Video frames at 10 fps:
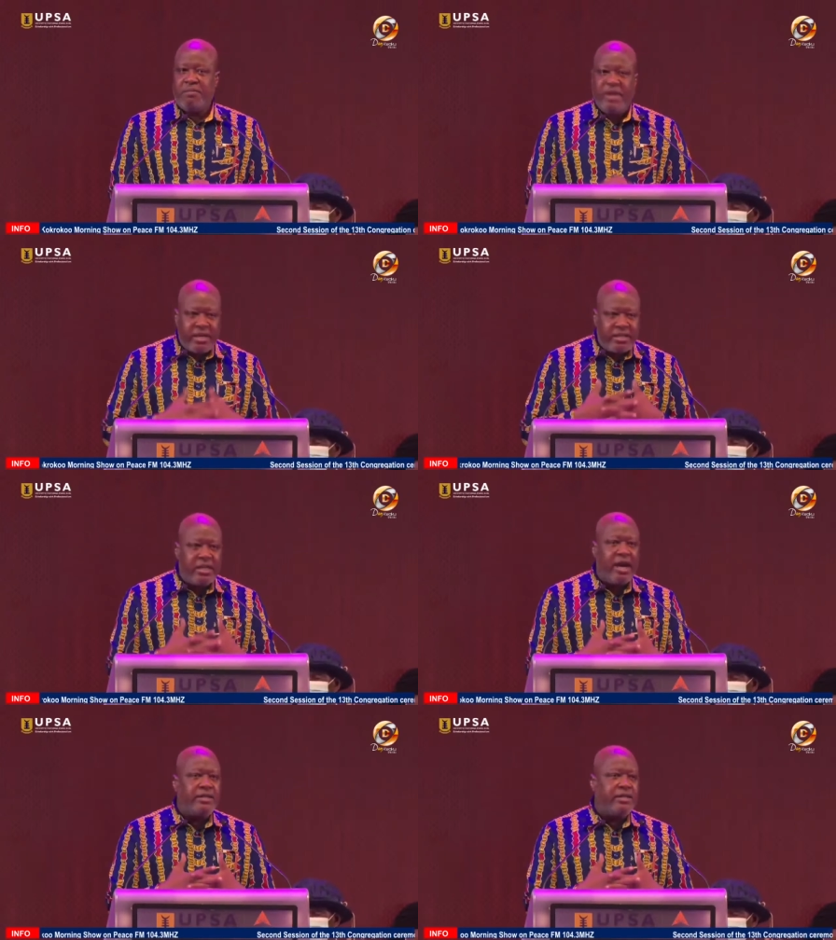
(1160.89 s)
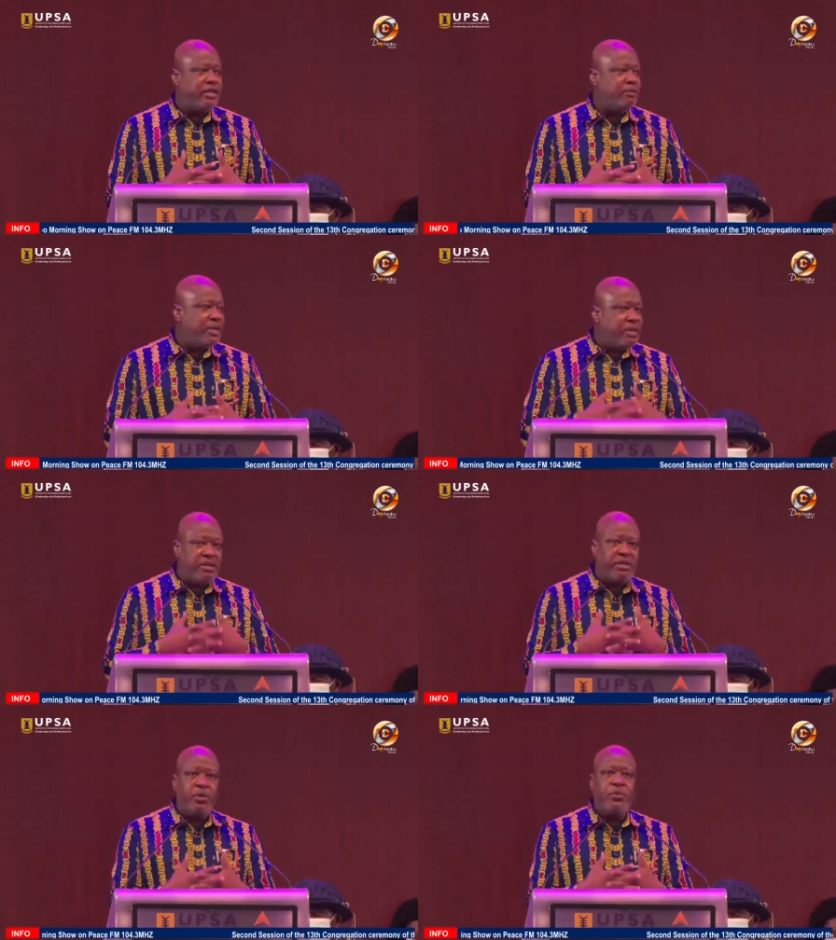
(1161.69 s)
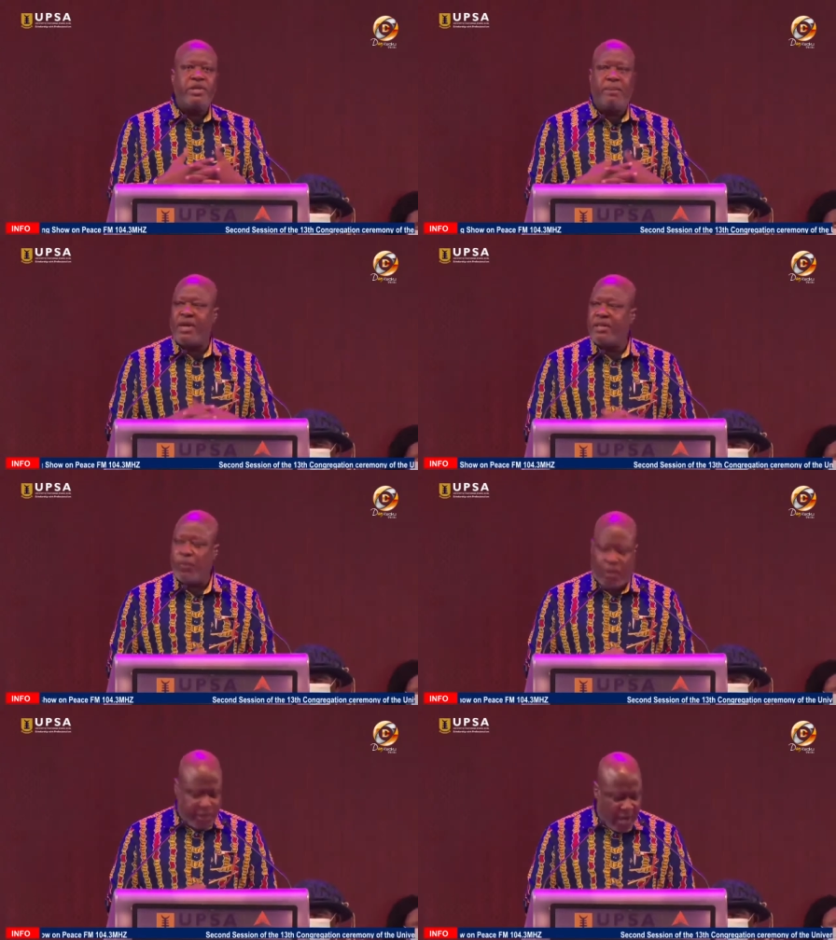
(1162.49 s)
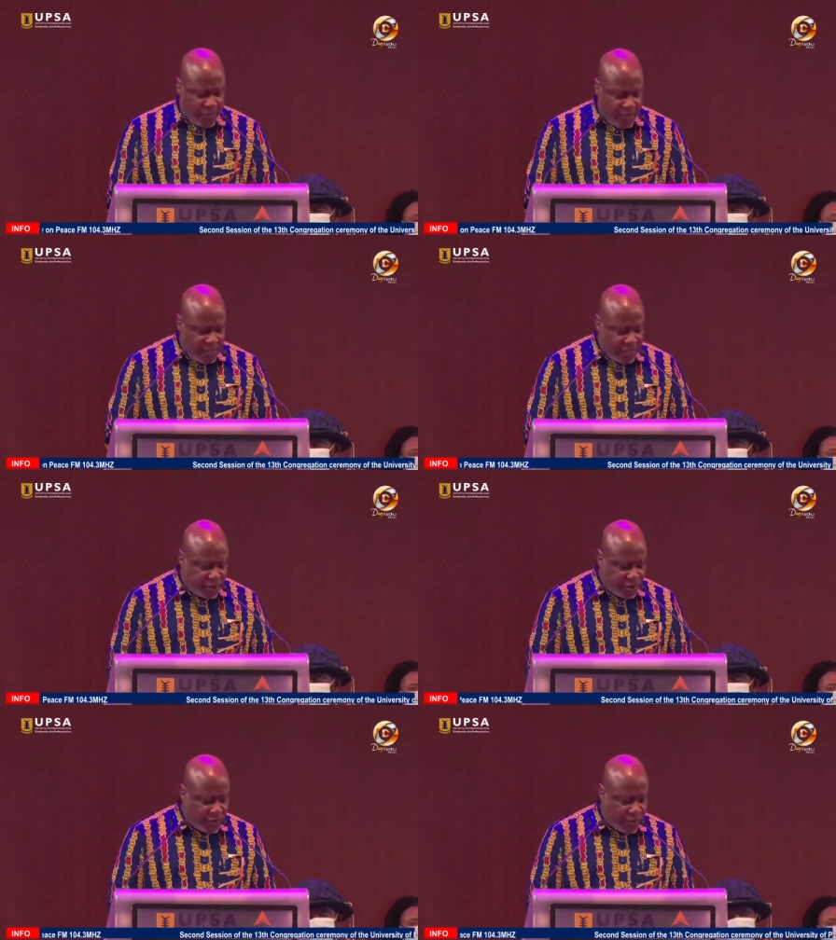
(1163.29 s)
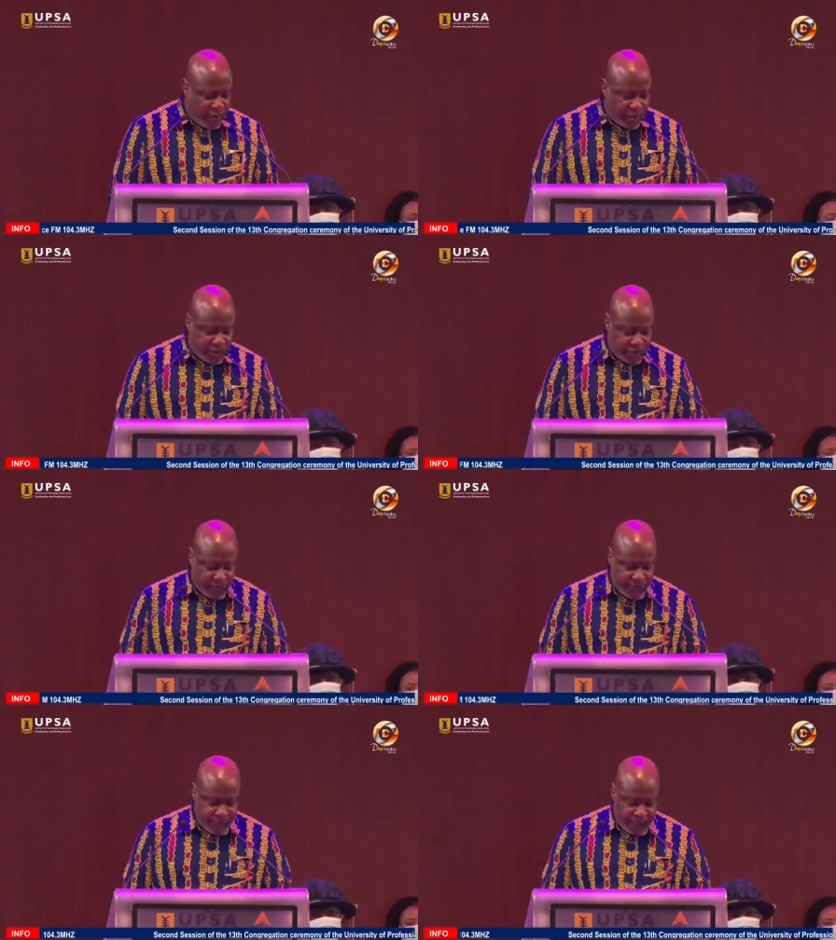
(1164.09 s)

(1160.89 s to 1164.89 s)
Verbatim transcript: Be excited, be enthused about the world out there that you're going into.